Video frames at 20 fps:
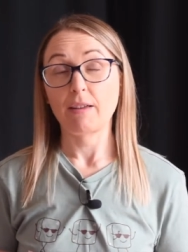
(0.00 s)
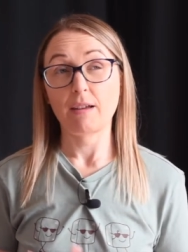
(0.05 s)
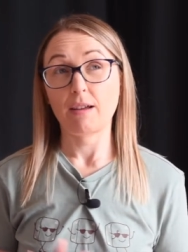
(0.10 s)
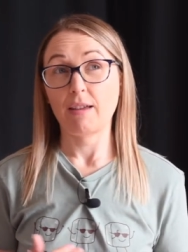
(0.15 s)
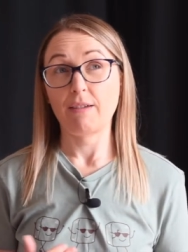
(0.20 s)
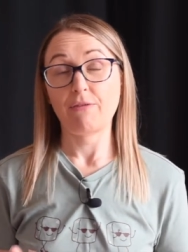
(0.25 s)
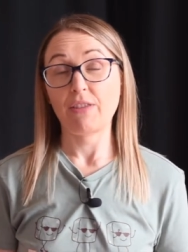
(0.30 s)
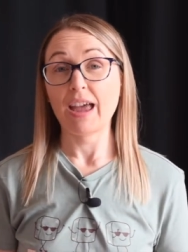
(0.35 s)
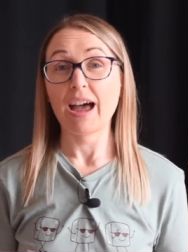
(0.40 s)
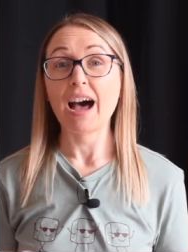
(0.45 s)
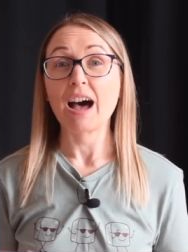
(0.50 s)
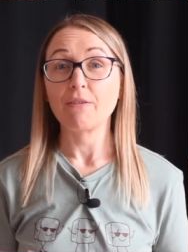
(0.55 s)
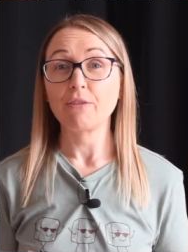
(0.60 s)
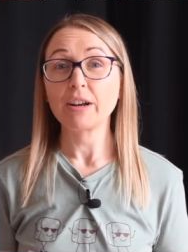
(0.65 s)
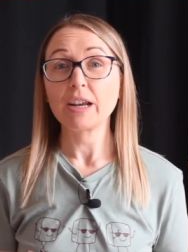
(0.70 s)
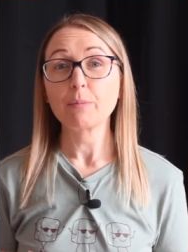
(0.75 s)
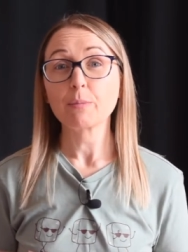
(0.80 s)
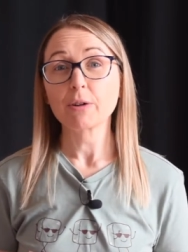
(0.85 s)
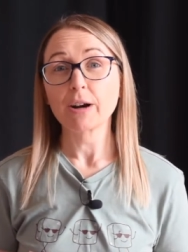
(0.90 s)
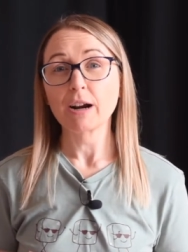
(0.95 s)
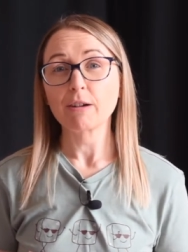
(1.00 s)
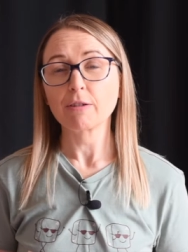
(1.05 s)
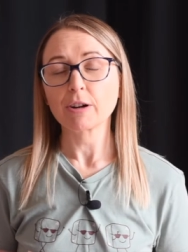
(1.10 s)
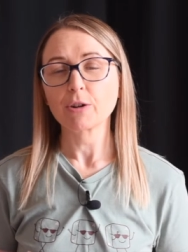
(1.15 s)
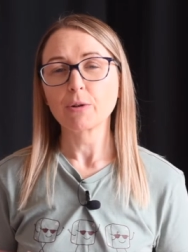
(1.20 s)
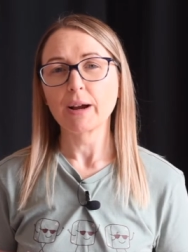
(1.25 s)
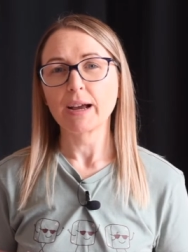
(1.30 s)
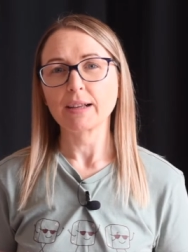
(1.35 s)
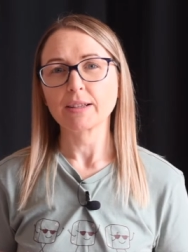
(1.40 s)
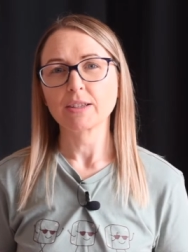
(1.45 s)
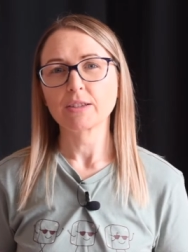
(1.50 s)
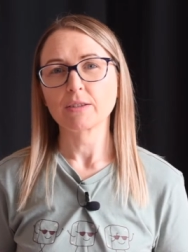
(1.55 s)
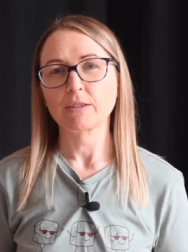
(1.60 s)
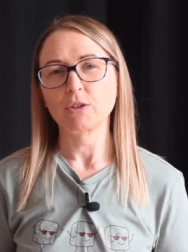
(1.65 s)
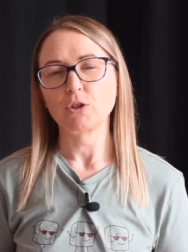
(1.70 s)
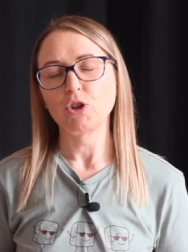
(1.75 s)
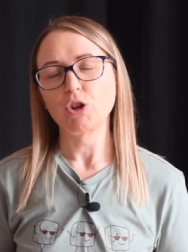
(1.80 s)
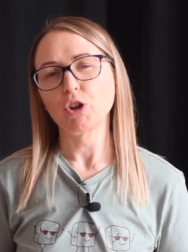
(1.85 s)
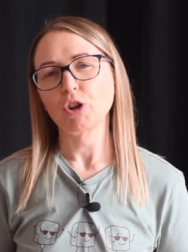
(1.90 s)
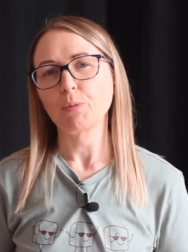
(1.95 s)
if they have any prayer requests
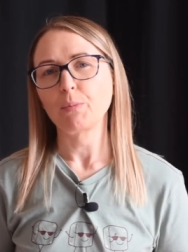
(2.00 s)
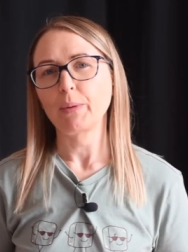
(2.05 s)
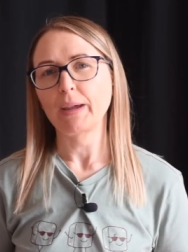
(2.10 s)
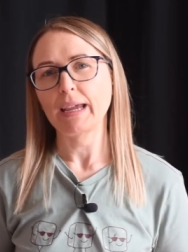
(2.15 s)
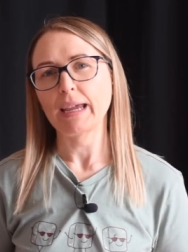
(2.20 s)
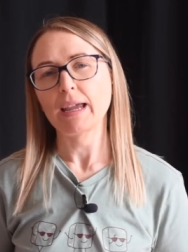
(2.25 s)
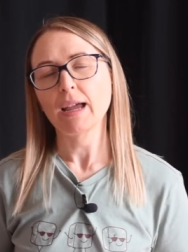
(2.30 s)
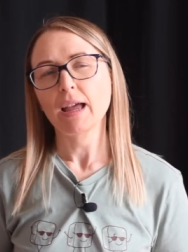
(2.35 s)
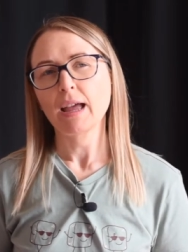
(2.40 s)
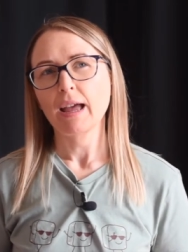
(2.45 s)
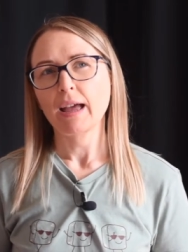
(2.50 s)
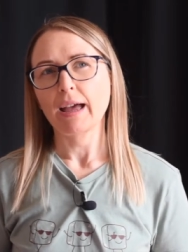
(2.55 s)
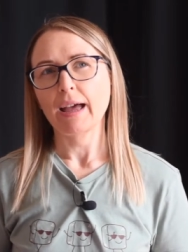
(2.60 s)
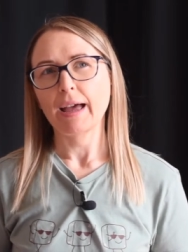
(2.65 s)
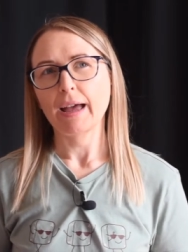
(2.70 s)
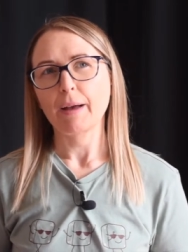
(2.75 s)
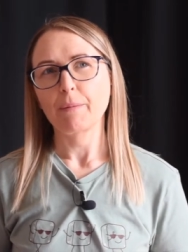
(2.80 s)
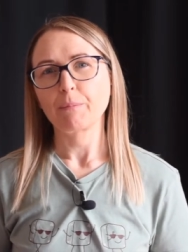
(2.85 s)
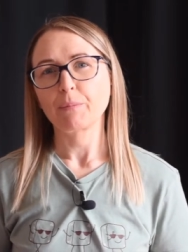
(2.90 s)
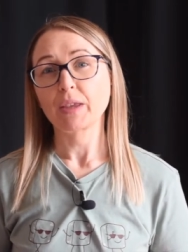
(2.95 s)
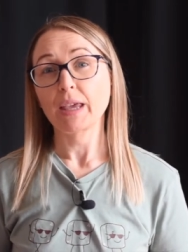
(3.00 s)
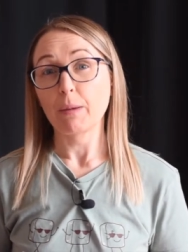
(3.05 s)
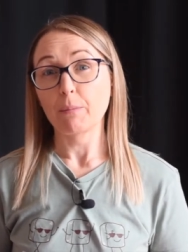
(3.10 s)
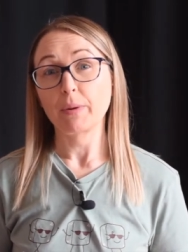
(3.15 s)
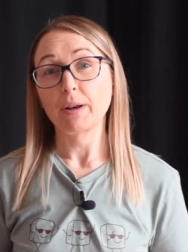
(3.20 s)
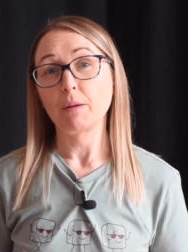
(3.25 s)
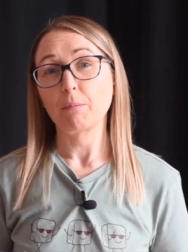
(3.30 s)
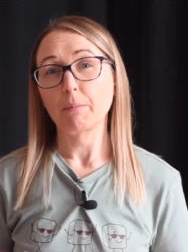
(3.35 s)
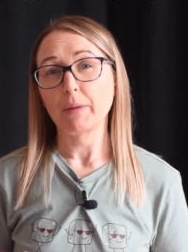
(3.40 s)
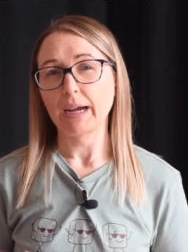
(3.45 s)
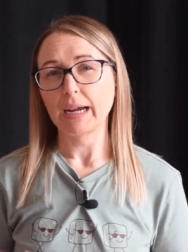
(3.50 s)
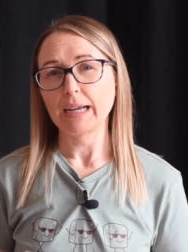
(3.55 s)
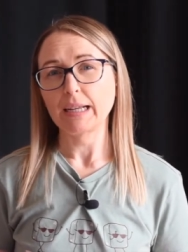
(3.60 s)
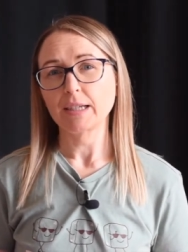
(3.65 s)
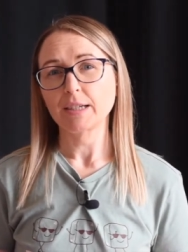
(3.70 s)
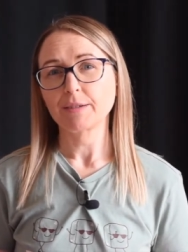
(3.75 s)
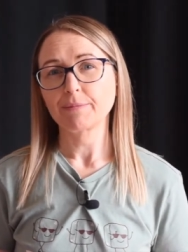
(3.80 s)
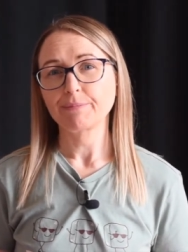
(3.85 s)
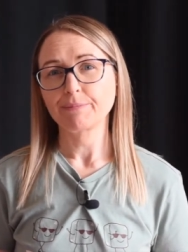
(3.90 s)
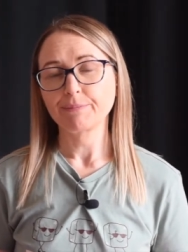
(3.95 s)
that you could be um, keeping in mind.